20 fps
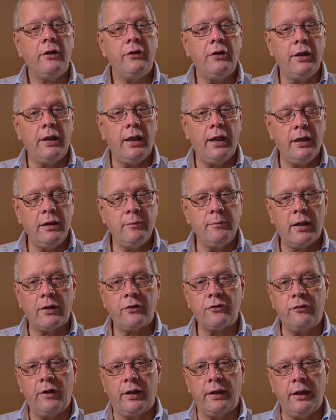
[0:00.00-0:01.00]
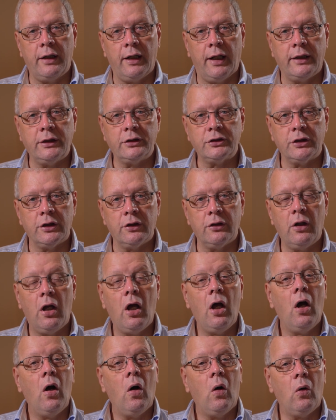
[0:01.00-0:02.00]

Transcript: the EMAS regulation